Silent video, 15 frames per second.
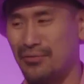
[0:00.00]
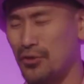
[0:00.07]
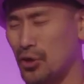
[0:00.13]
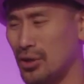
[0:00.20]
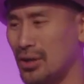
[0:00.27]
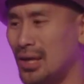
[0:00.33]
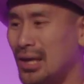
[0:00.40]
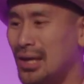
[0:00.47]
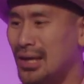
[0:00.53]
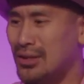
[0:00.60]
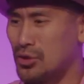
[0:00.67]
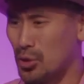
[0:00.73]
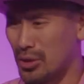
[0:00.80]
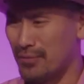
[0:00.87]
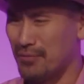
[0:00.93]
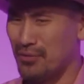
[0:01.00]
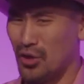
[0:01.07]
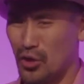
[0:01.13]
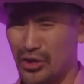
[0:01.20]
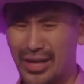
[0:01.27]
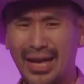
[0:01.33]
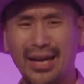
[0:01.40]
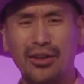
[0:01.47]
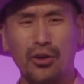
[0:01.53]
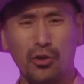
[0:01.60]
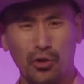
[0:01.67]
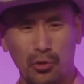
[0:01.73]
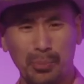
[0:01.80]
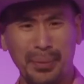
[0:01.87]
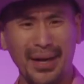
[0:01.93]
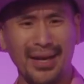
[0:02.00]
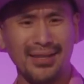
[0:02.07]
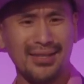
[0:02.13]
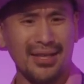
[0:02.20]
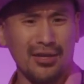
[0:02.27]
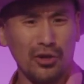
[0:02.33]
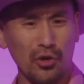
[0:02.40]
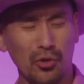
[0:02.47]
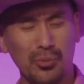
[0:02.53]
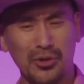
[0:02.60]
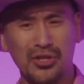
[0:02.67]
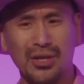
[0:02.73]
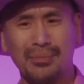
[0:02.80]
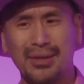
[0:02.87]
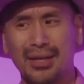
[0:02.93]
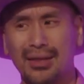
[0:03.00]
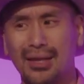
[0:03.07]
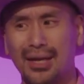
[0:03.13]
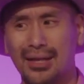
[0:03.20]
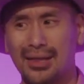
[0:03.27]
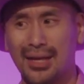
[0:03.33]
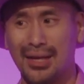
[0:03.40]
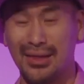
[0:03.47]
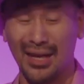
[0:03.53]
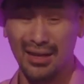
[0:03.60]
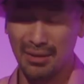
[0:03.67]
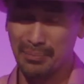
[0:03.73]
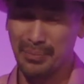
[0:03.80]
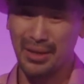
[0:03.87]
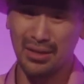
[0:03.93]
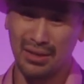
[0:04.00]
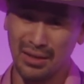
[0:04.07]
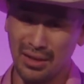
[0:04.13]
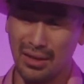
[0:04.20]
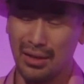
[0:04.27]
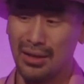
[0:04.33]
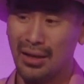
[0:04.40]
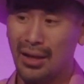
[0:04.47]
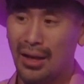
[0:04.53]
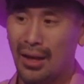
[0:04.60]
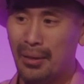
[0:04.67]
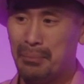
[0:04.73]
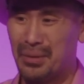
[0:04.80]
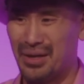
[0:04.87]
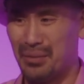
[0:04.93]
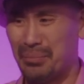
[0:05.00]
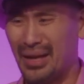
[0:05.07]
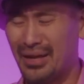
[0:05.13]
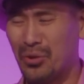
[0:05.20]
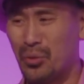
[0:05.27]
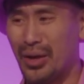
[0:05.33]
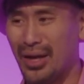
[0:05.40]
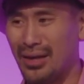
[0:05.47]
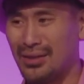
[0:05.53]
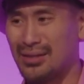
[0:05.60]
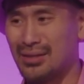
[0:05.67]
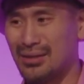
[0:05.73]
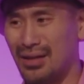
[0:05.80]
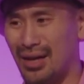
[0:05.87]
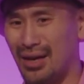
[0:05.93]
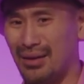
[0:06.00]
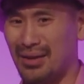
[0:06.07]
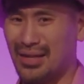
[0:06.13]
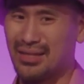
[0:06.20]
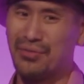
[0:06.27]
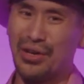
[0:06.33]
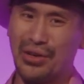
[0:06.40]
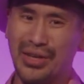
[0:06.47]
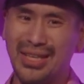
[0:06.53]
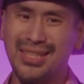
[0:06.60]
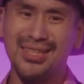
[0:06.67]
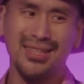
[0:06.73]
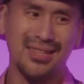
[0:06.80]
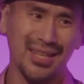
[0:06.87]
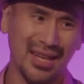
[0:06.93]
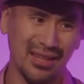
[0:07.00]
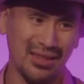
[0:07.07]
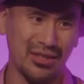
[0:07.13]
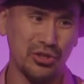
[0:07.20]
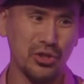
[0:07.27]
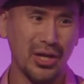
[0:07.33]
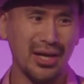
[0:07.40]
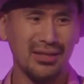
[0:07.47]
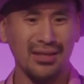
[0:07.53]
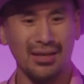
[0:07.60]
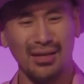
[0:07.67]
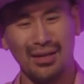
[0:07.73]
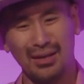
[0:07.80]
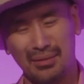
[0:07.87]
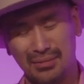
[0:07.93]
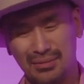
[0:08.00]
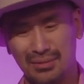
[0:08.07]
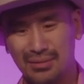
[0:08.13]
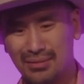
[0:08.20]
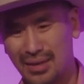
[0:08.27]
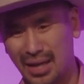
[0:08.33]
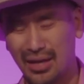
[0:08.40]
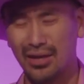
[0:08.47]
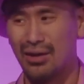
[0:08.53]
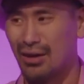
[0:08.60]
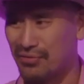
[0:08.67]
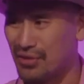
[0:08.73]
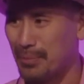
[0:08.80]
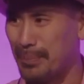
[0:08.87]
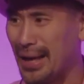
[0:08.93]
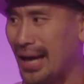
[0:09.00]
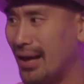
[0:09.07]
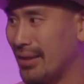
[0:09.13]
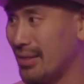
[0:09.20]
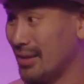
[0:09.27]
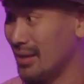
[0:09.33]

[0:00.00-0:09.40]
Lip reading: If you're sort of learning at your own pace at home or something like that, that can be good. But in many ways, it's very easy to get distracted and taken off the path.